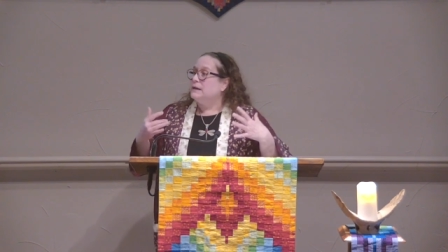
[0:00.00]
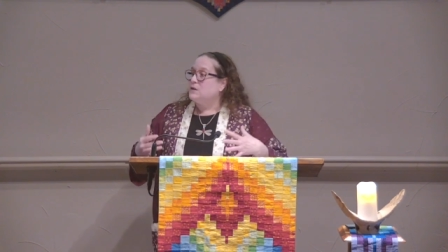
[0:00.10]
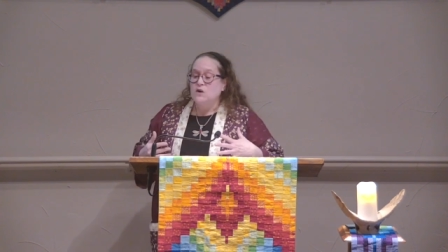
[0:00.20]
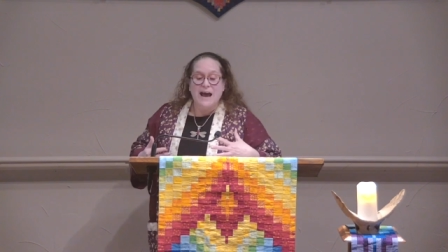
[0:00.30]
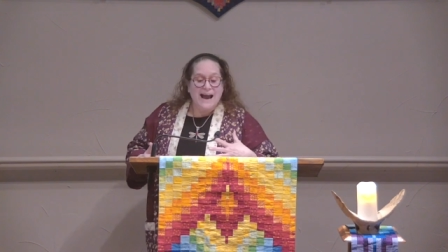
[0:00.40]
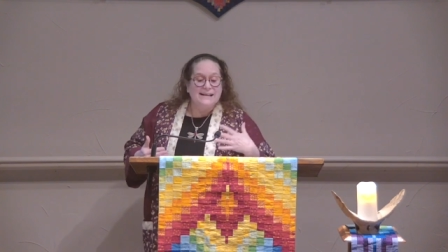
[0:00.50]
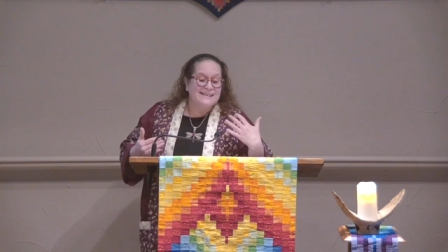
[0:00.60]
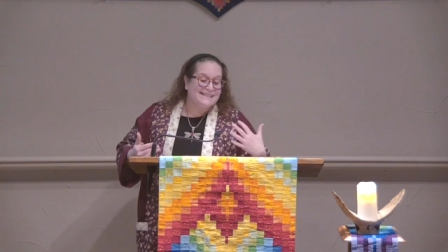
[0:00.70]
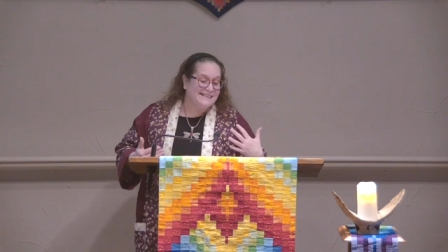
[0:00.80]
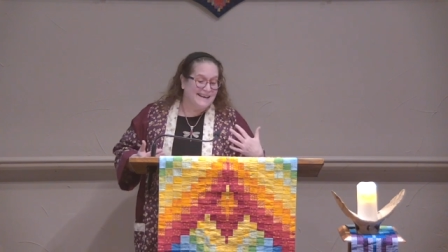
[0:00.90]
In the
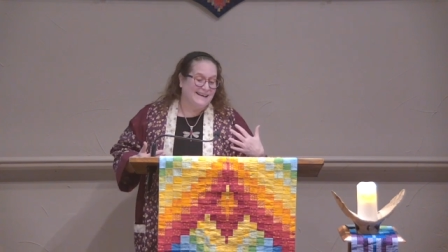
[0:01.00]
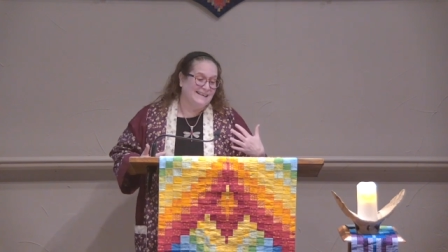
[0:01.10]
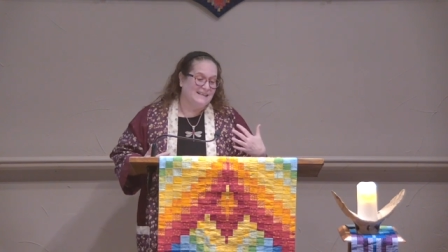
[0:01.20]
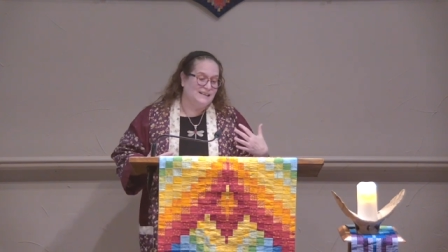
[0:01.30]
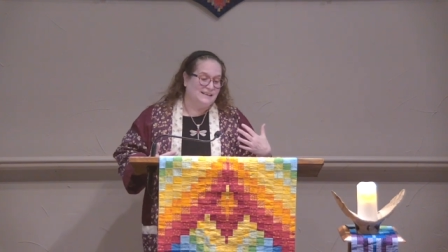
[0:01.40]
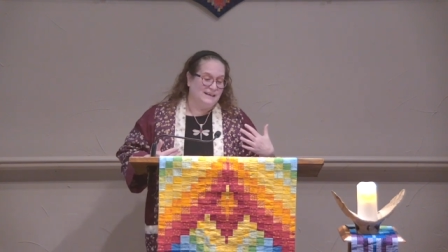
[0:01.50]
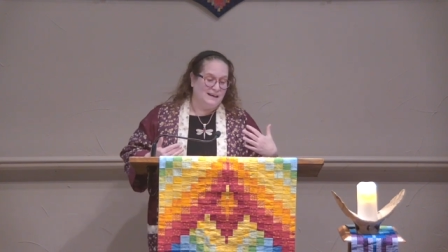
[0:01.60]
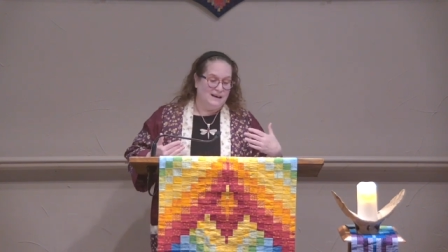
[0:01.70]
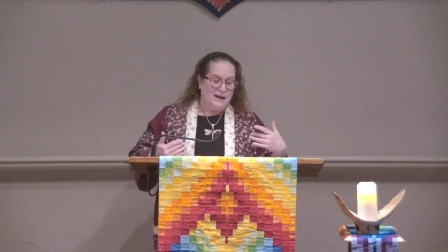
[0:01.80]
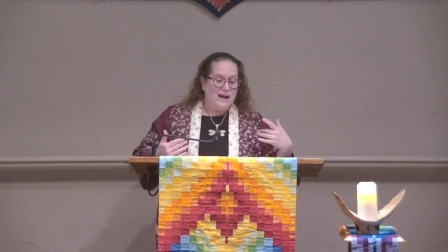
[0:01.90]
United States,
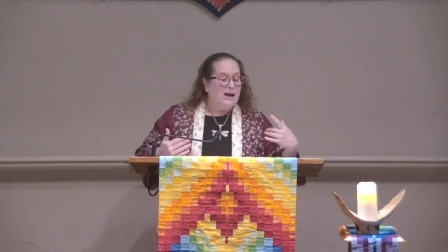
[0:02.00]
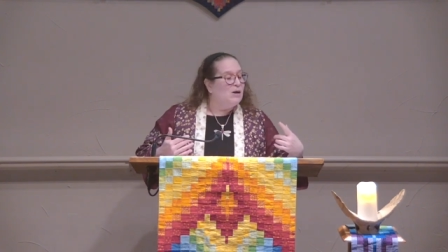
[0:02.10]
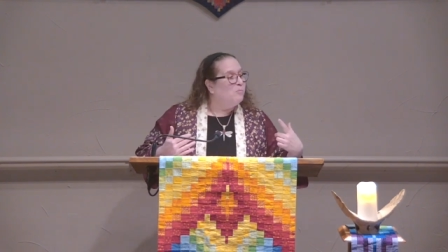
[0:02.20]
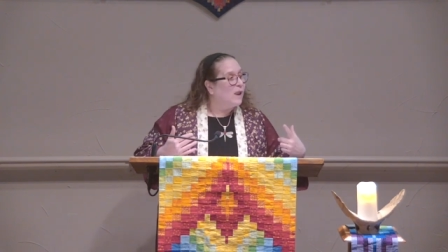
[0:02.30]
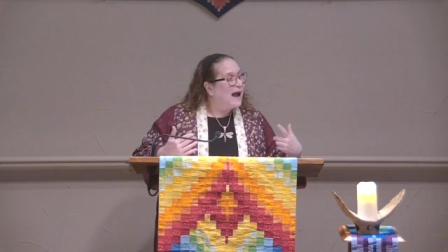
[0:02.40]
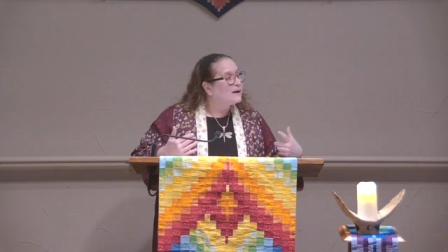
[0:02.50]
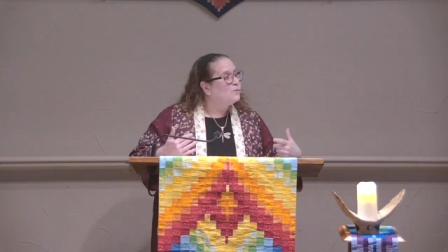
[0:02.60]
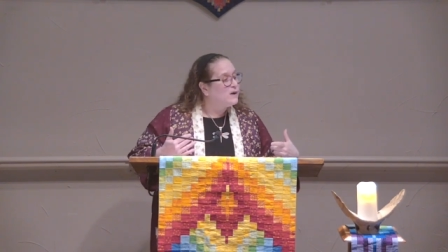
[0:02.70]
Black